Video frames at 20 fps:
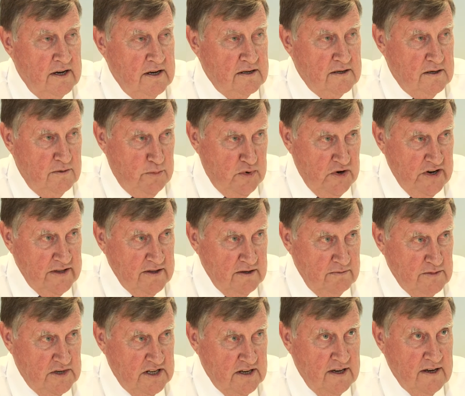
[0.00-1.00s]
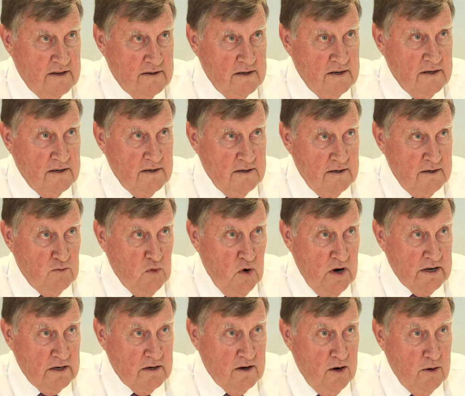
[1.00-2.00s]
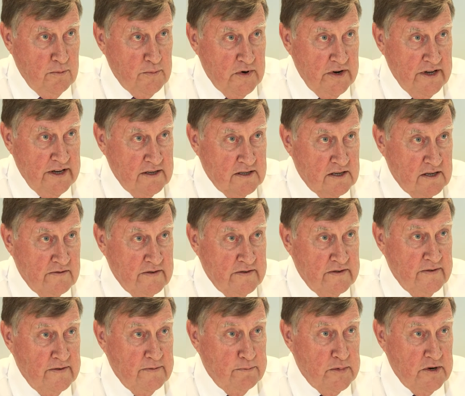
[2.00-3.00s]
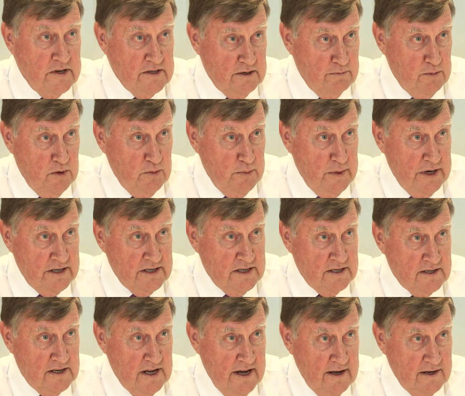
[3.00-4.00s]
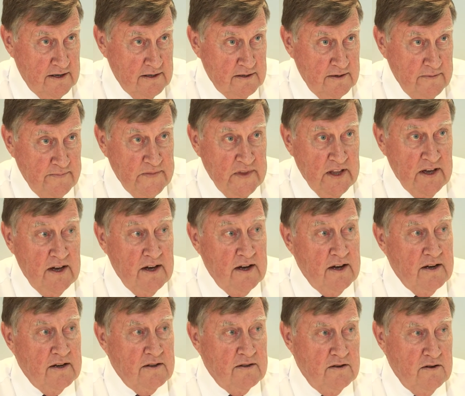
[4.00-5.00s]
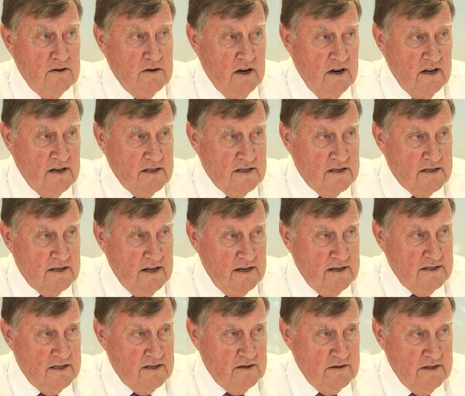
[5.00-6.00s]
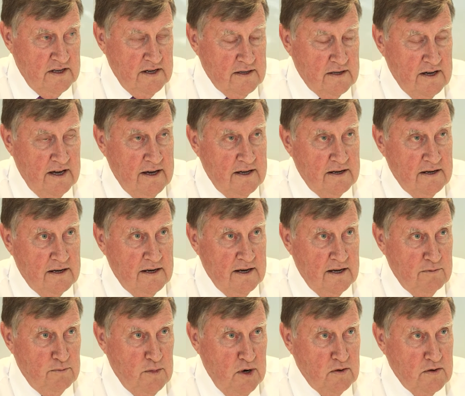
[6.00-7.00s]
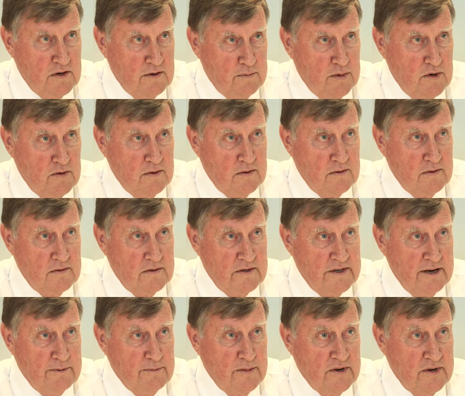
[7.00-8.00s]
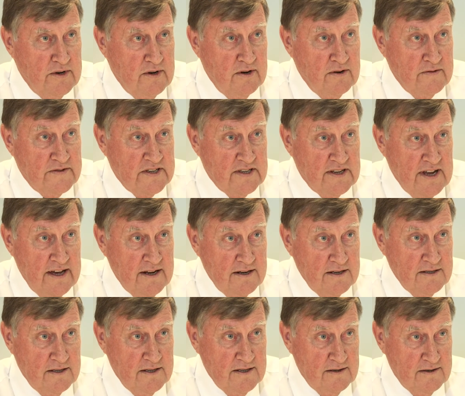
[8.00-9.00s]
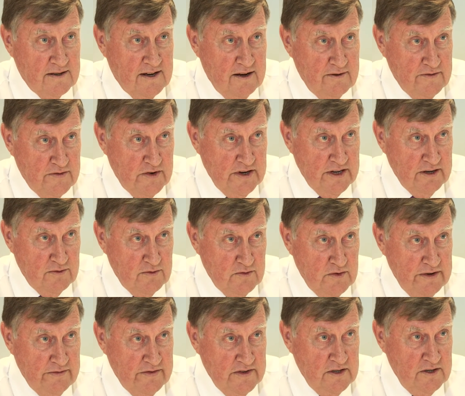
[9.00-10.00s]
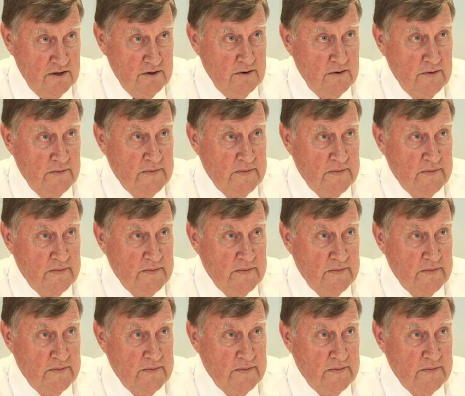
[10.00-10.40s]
to bring them together in one comprehensive principle-based standard. The United States, on the other hand, had a multiple number of standards covering revenue,